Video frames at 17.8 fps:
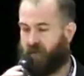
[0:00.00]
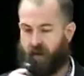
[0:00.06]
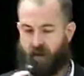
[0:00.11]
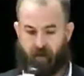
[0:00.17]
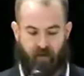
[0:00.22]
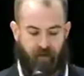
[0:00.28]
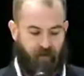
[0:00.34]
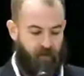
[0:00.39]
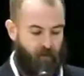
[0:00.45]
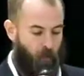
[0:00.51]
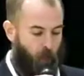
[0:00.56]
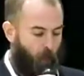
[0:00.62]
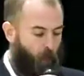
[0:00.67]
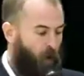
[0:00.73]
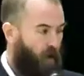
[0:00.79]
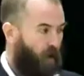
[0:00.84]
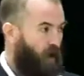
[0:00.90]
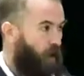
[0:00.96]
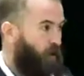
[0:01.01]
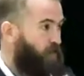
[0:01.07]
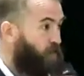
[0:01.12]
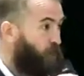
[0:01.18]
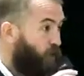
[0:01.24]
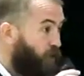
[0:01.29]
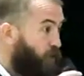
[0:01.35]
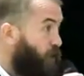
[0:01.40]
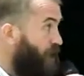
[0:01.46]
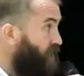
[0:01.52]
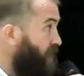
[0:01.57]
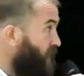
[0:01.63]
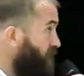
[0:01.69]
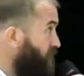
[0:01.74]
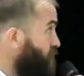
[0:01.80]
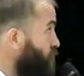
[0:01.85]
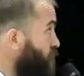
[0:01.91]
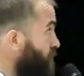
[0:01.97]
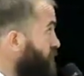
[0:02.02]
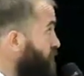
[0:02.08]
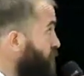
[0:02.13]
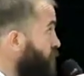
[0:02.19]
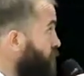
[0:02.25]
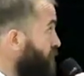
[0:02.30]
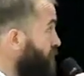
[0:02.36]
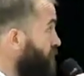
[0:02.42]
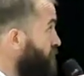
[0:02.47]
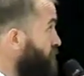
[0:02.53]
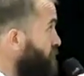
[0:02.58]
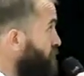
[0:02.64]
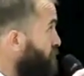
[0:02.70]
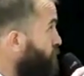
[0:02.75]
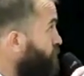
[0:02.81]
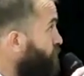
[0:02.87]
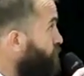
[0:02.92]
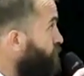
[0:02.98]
providers. So we do have a history of doing this.